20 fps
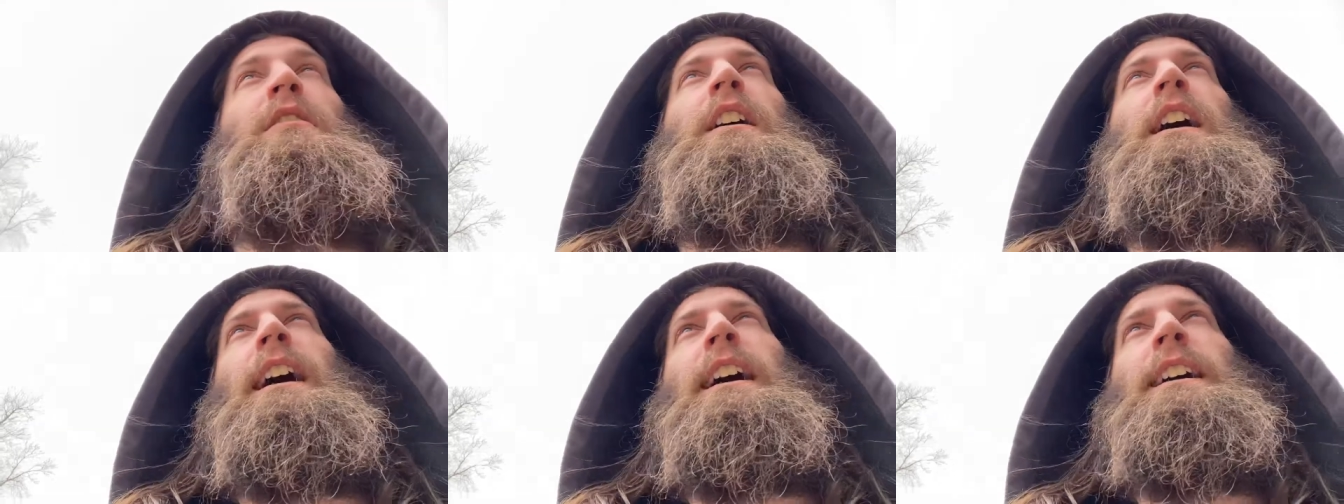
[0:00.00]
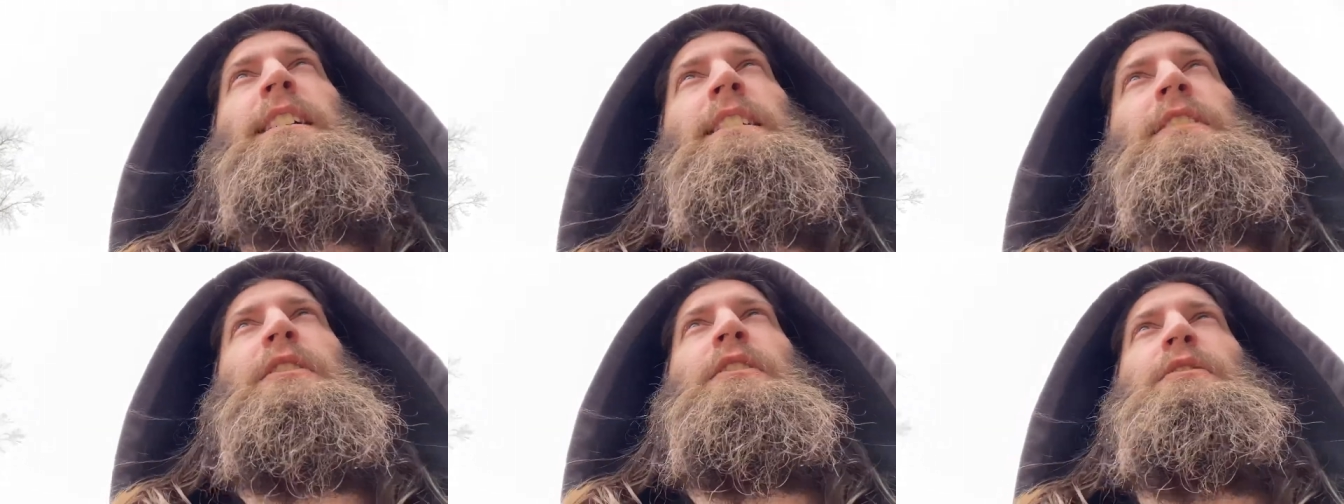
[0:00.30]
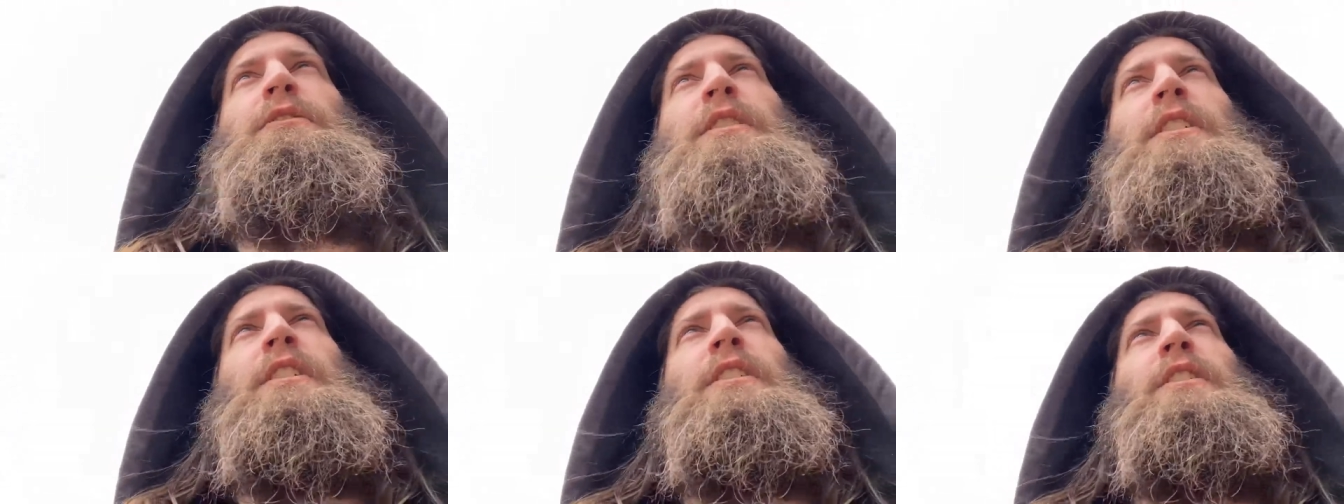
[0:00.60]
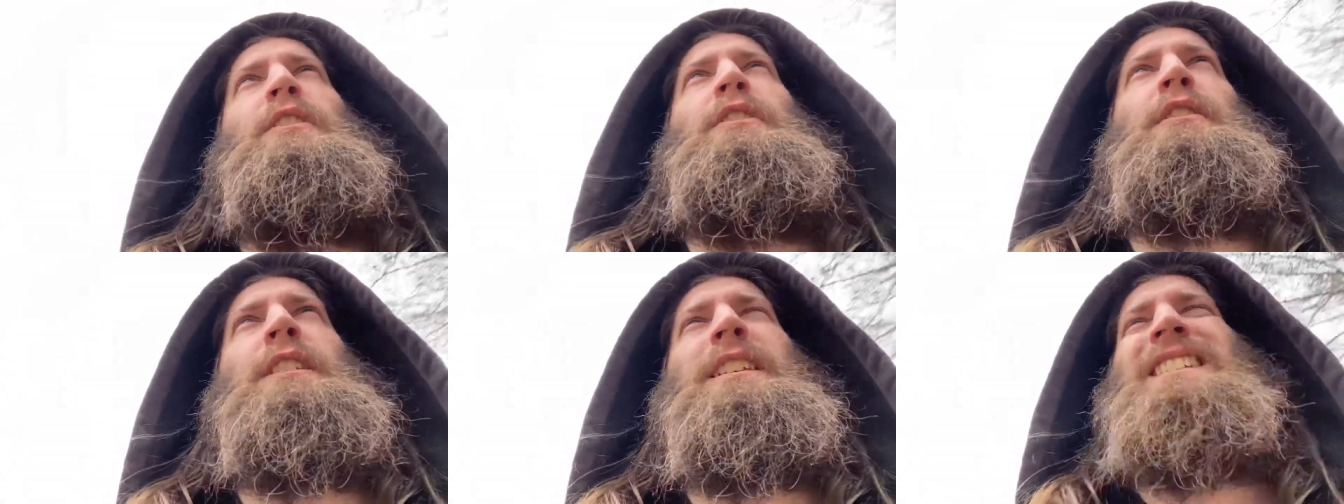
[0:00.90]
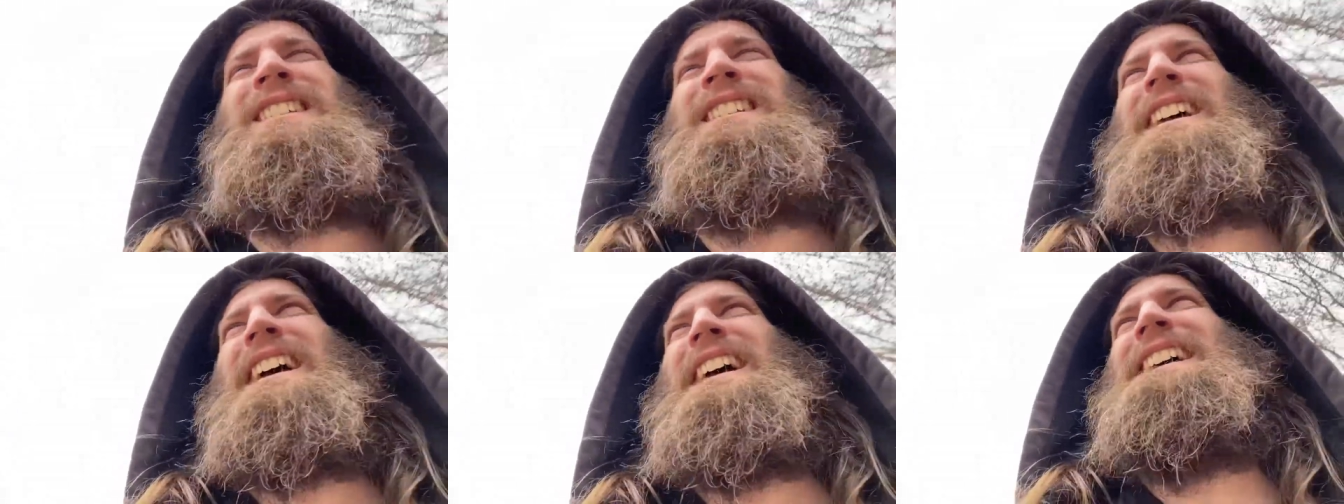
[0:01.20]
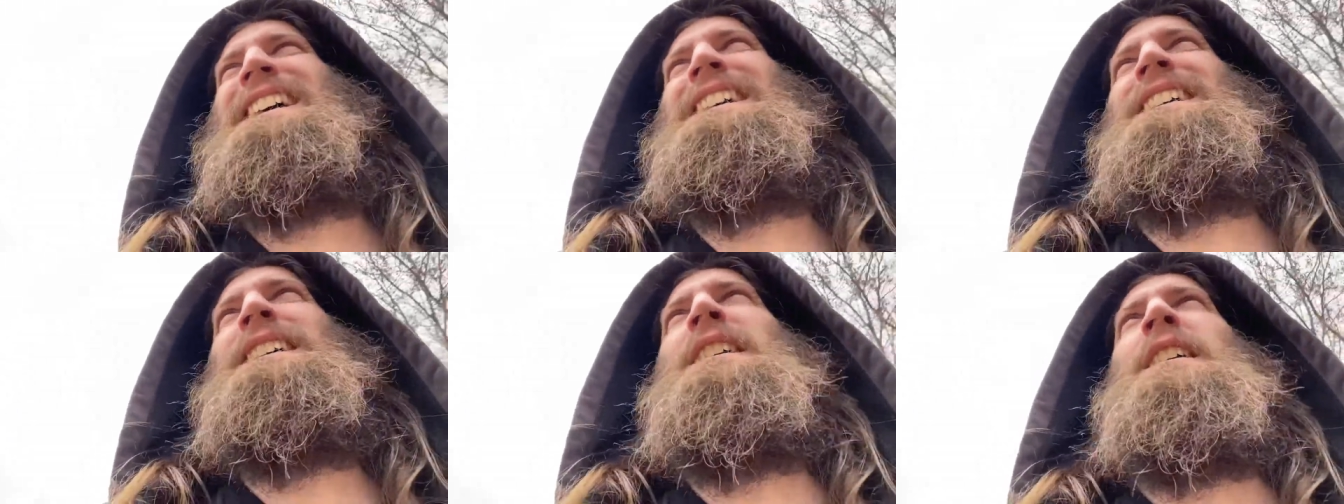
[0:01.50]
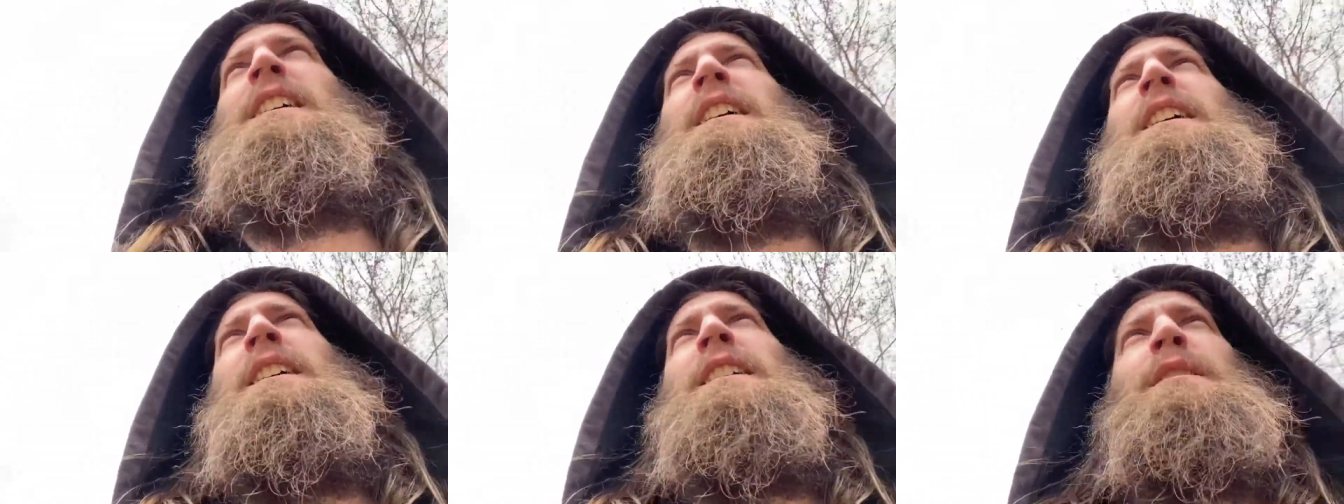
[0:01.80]
I don't know. No,
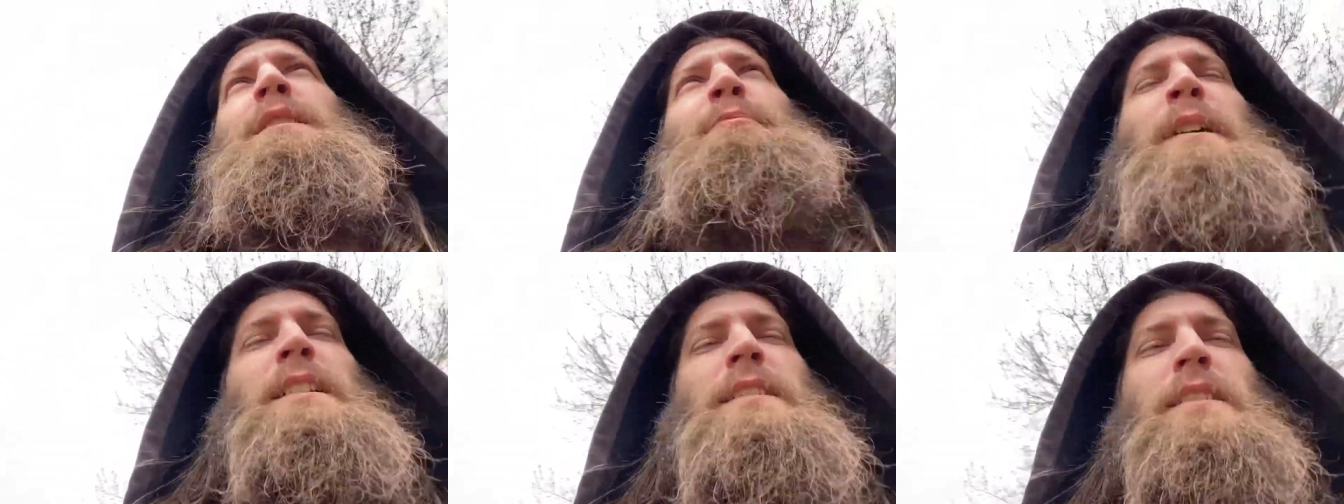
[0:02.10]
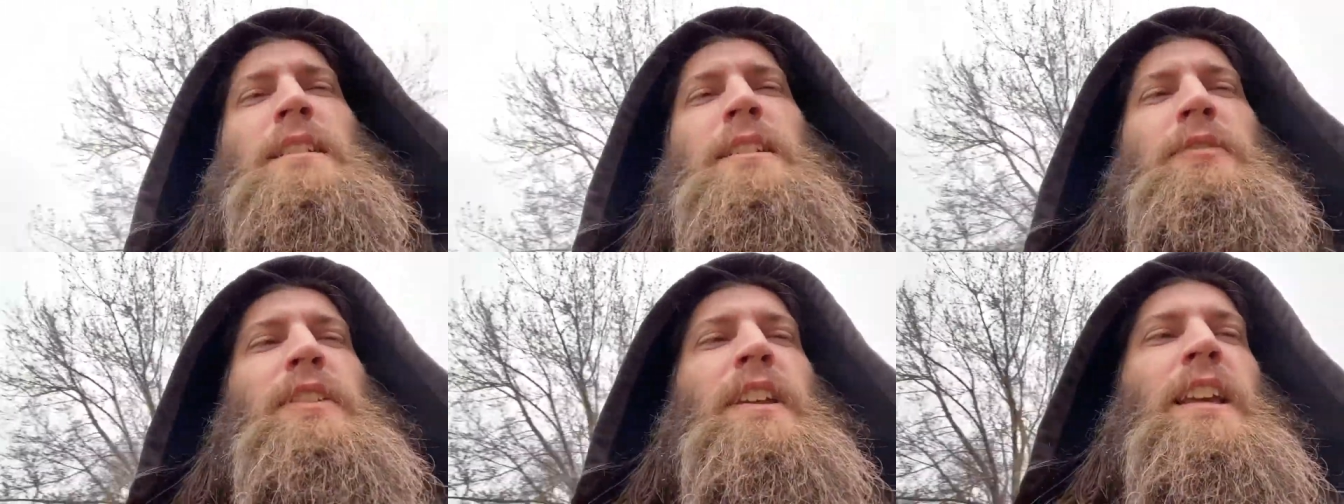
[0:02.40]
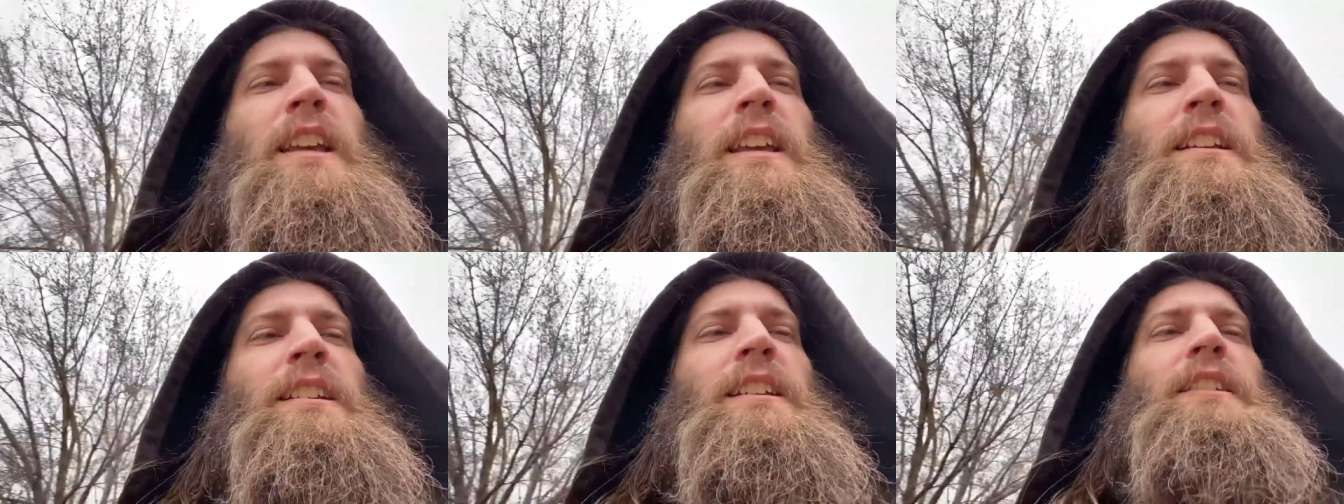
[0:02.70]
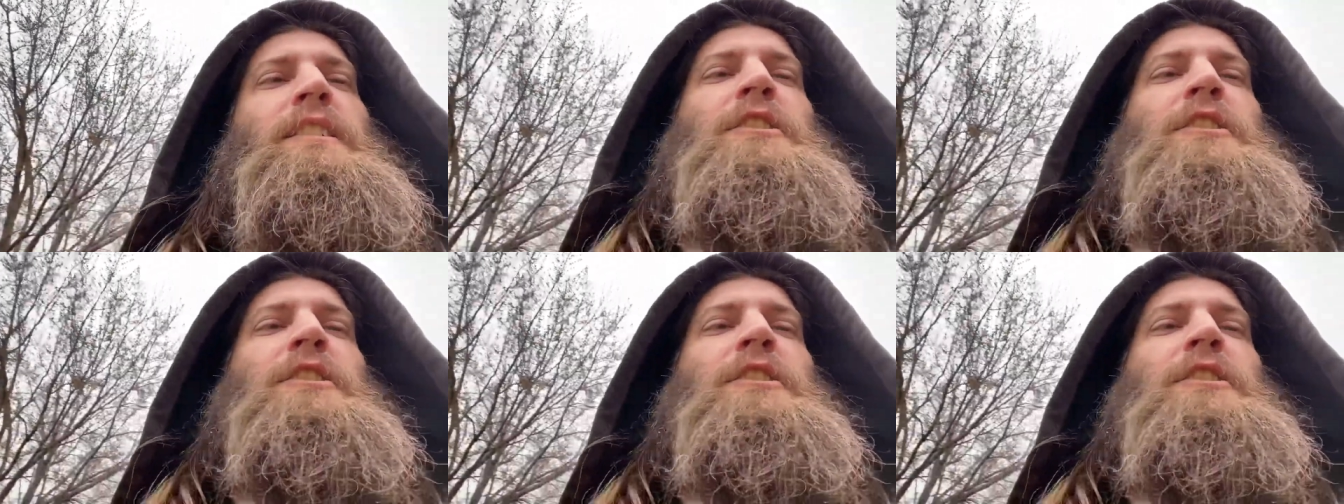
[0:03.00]
depends on if they get another